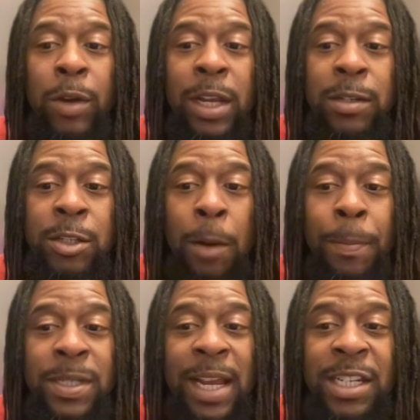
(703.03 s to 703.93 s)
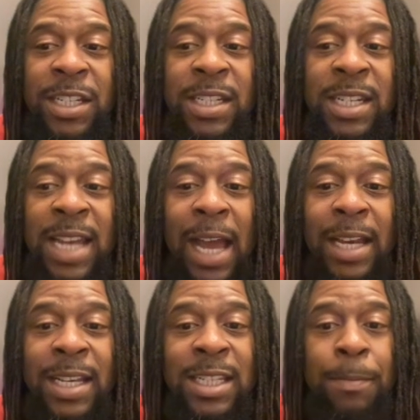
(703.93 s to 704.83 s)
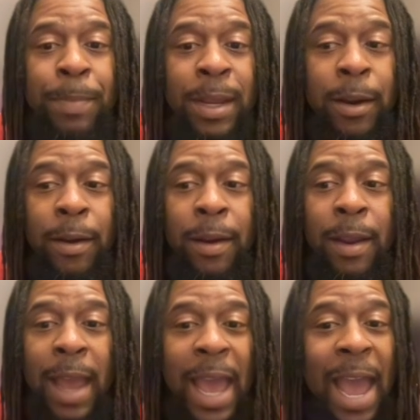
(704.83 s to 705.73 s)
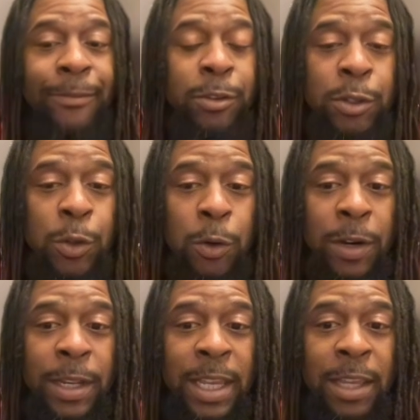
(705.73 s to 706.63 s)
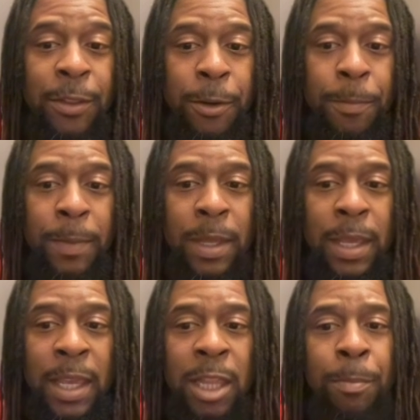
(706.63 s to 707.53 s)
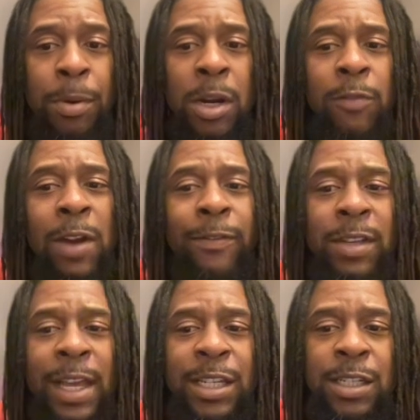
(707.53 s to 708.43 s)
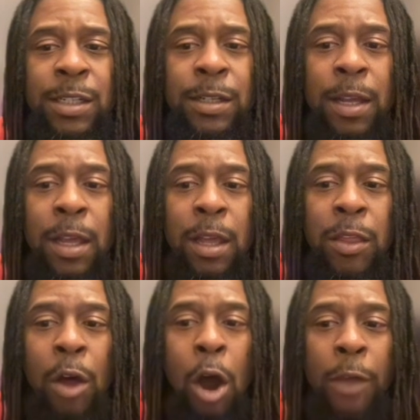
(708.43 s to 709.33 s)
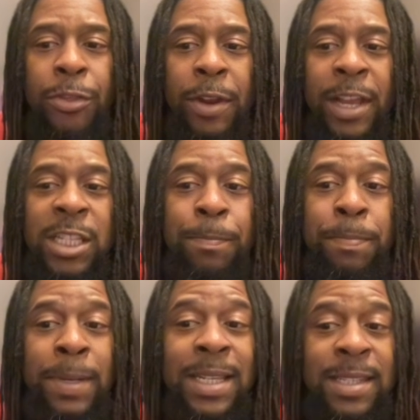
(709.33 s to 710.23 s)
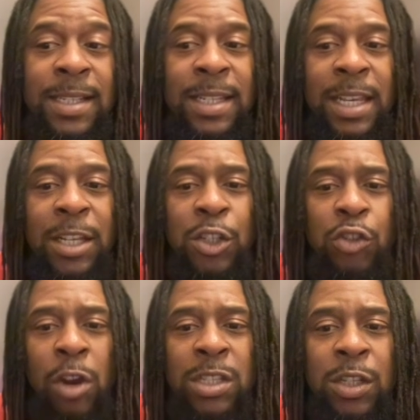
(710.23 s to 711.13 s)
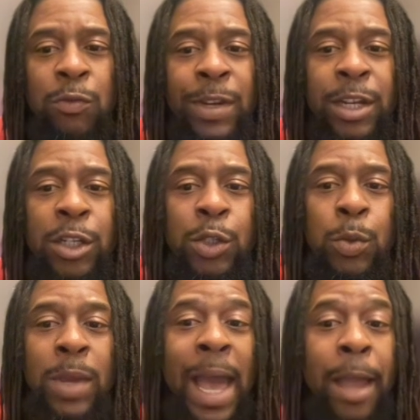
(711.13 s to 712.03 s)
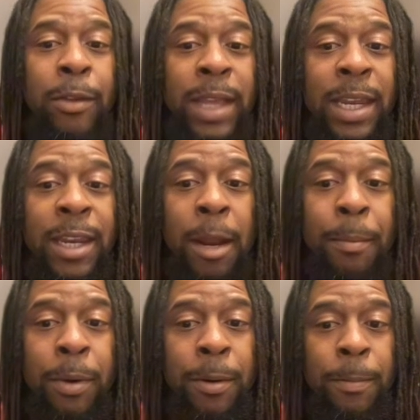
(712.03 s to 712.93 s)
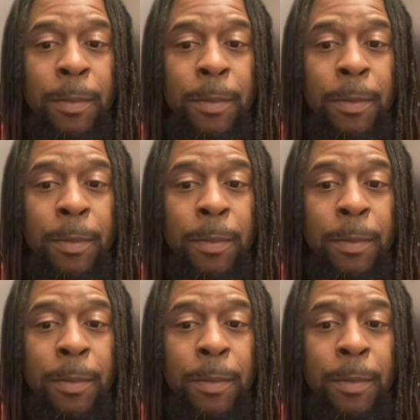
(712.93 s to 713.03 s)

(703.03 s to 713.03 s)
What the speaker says: interpretation did not disappear after the Torah either. In the book of Revelation, the author explicitly instructs the reader to calculate a number.